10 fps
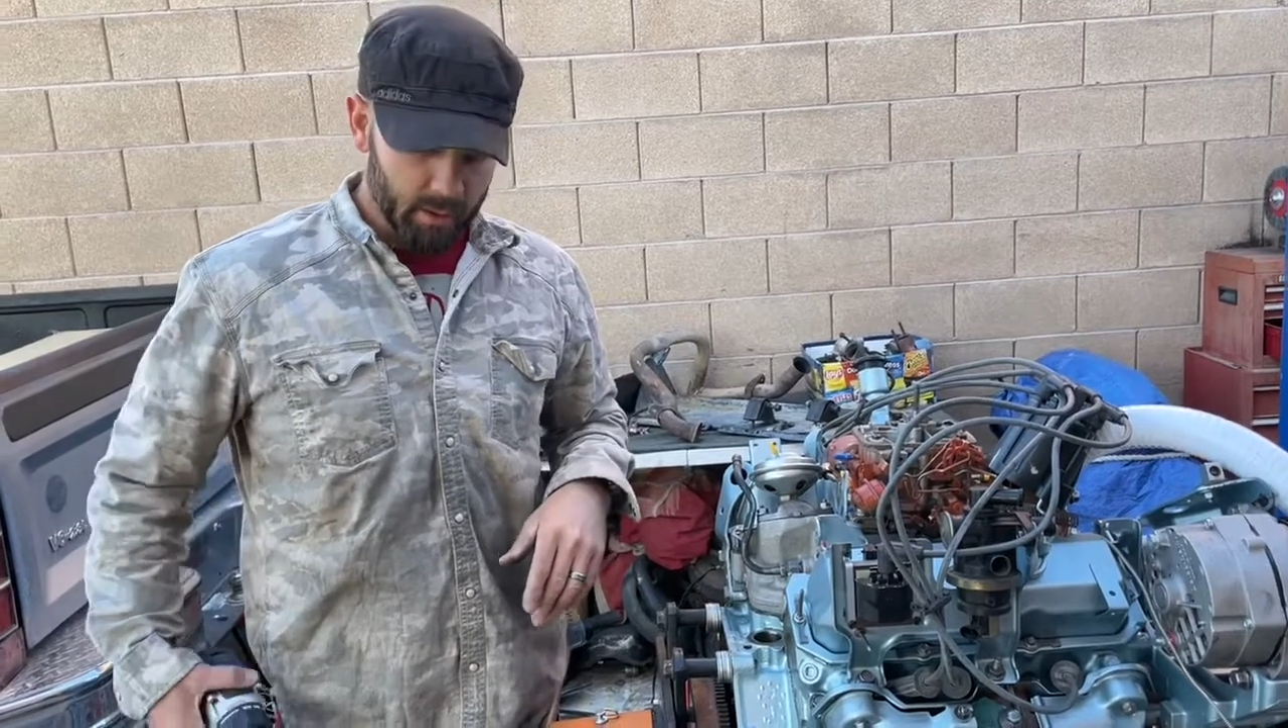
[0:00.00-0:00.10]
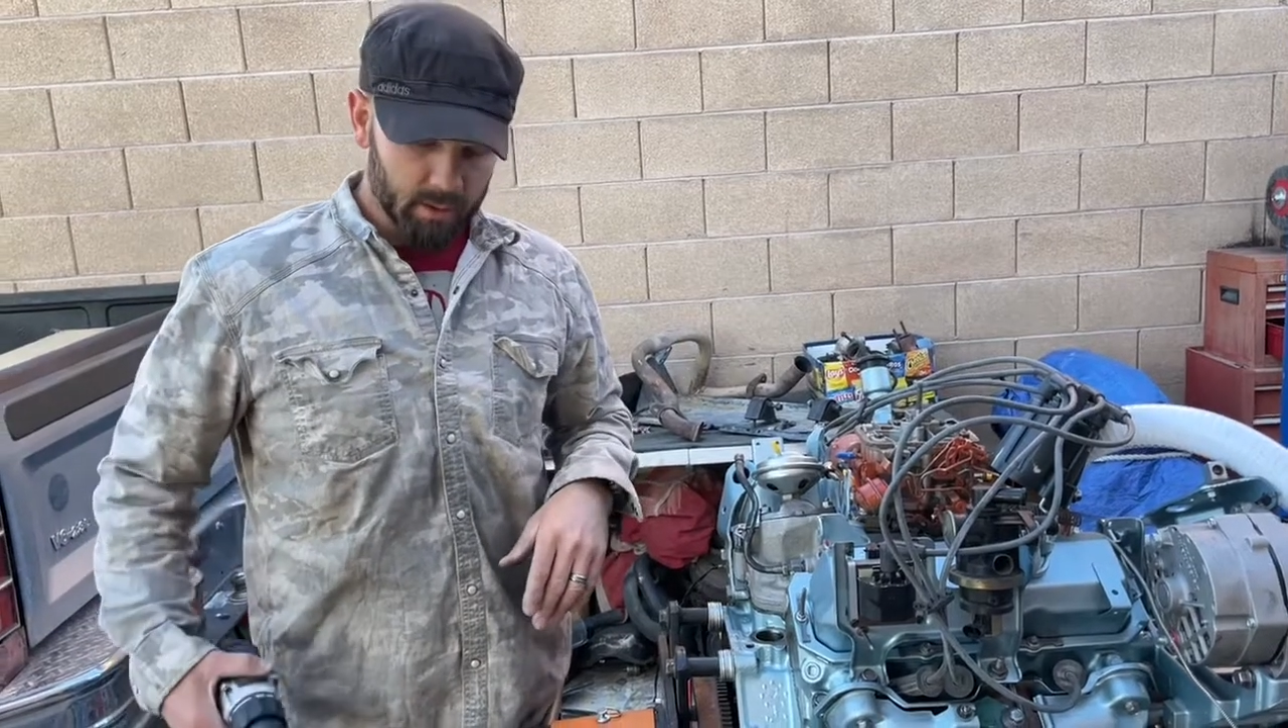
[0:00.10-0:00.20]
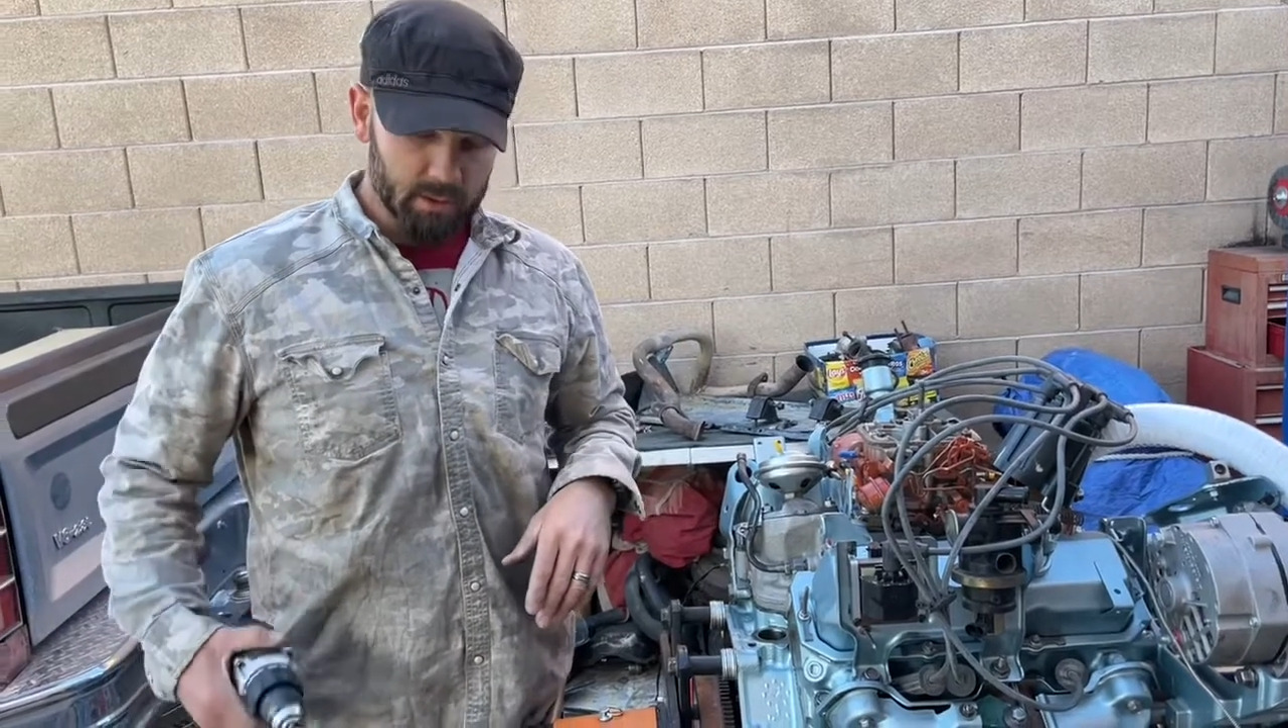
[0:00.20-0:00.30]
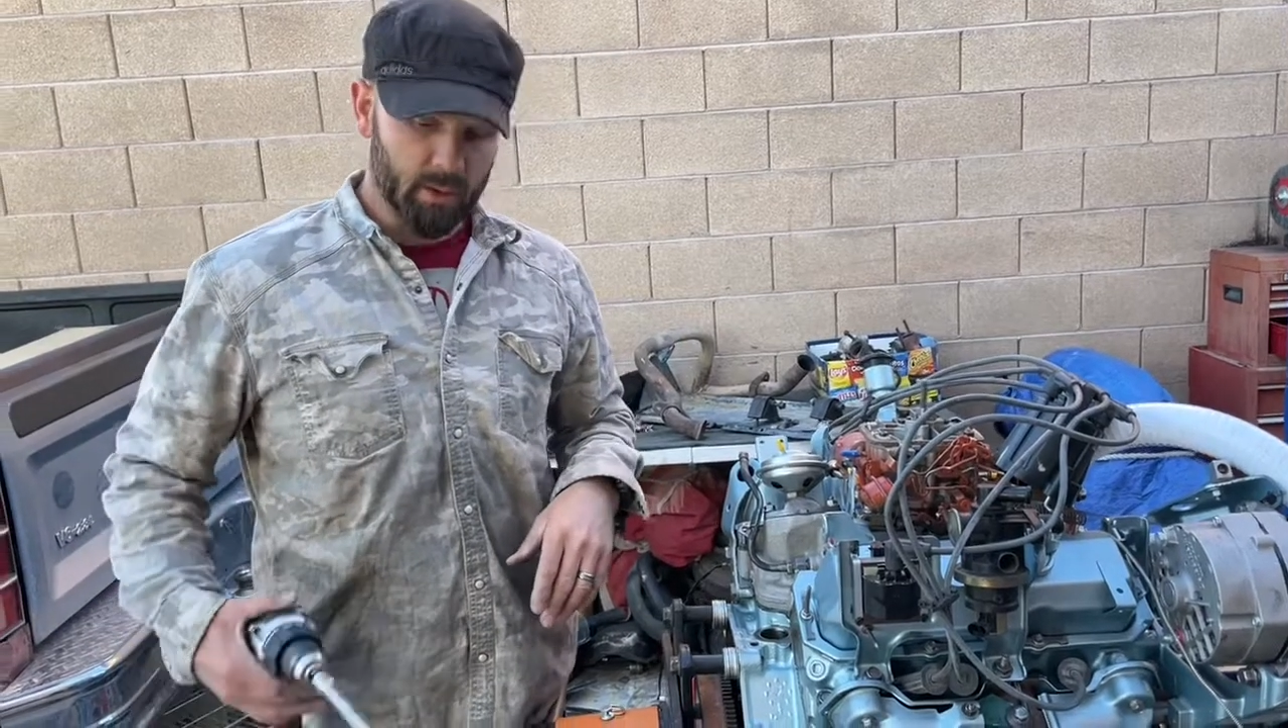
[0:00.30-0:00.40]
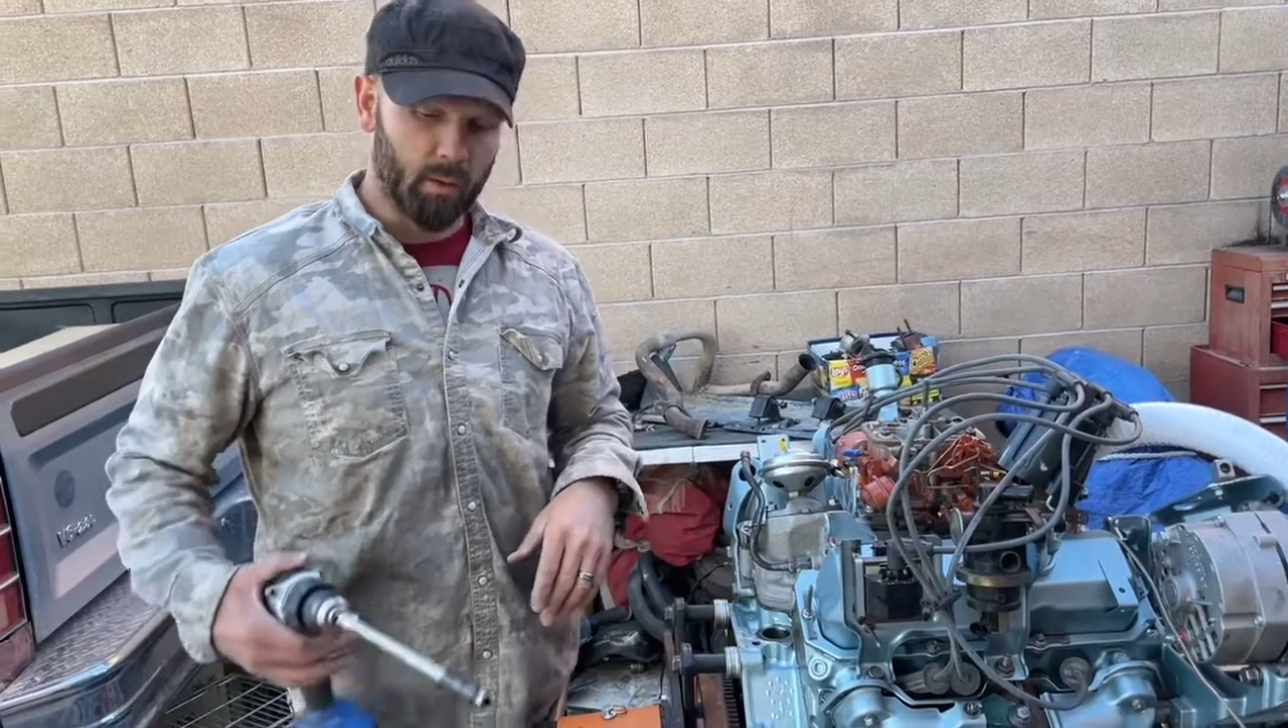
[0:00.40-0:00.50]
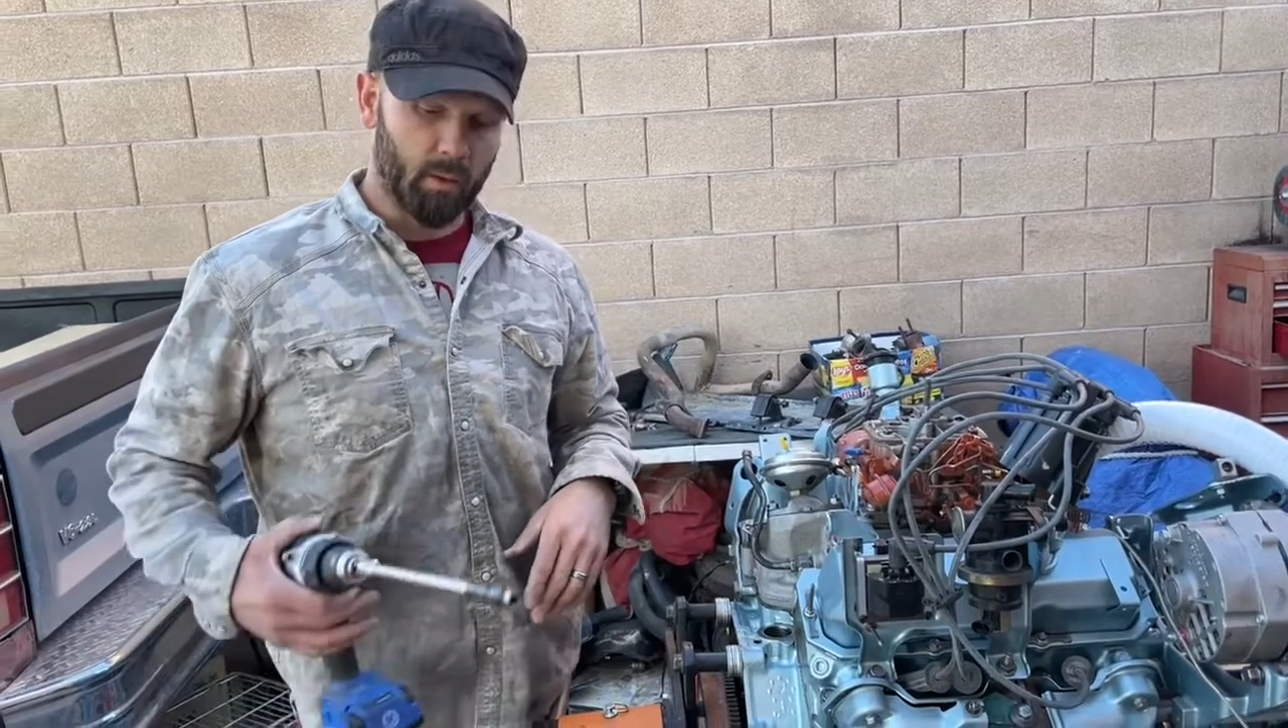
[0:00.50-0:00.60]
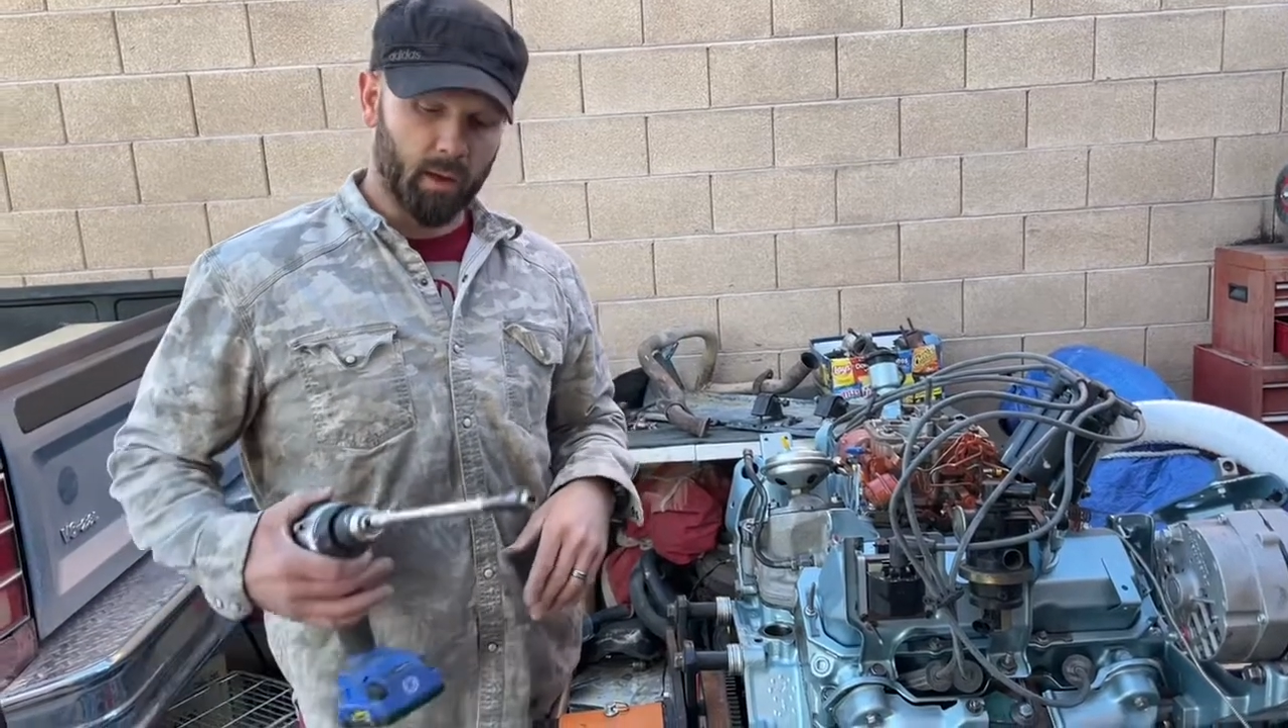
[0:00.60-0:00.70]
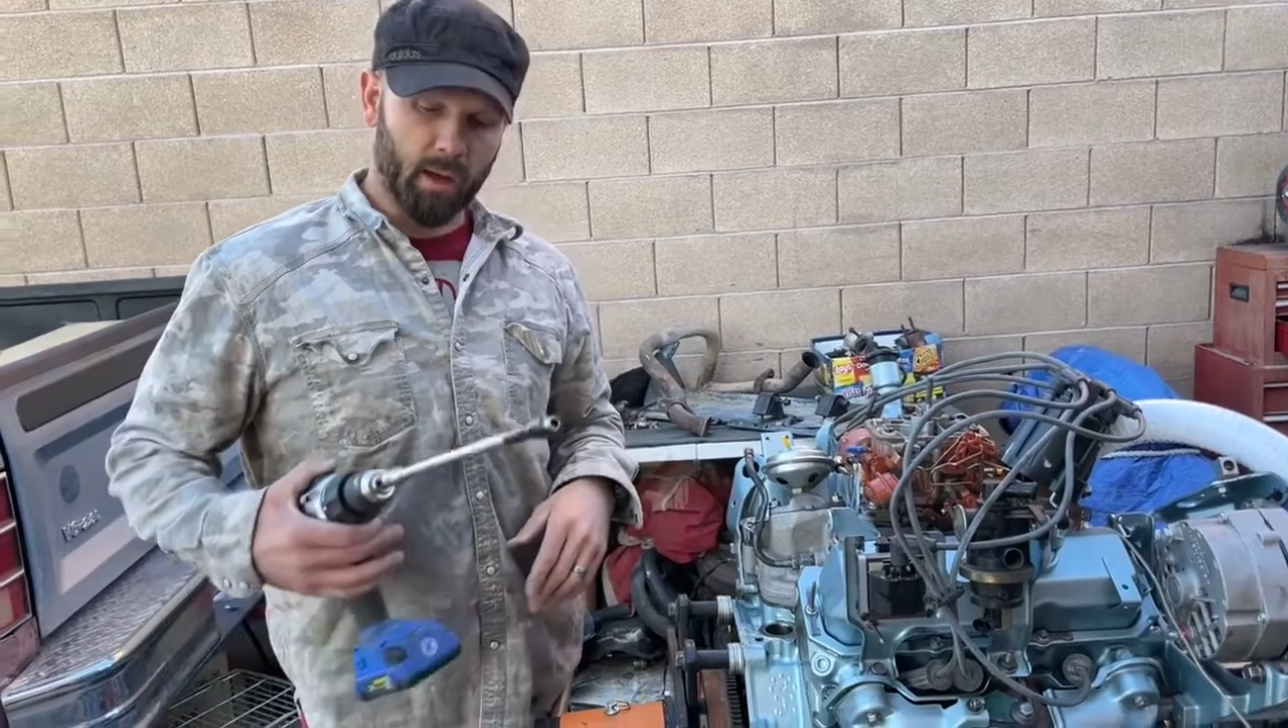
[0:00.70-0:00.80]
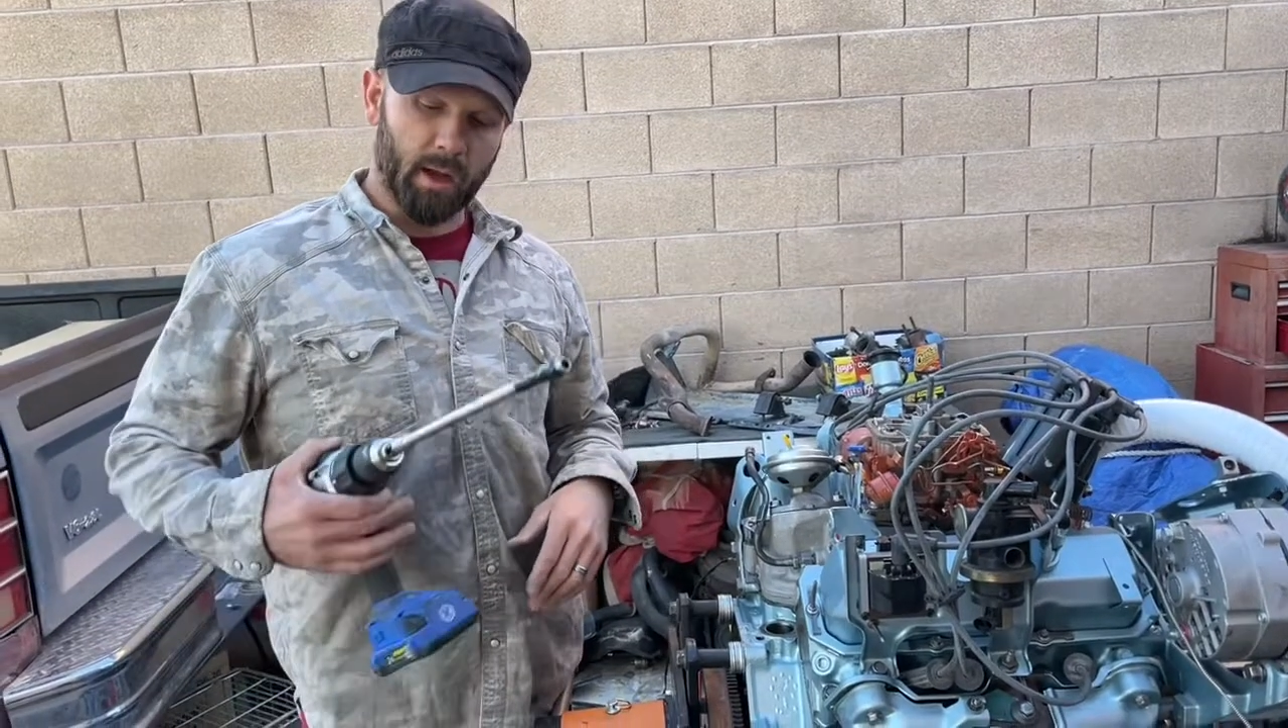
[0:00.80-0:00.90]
So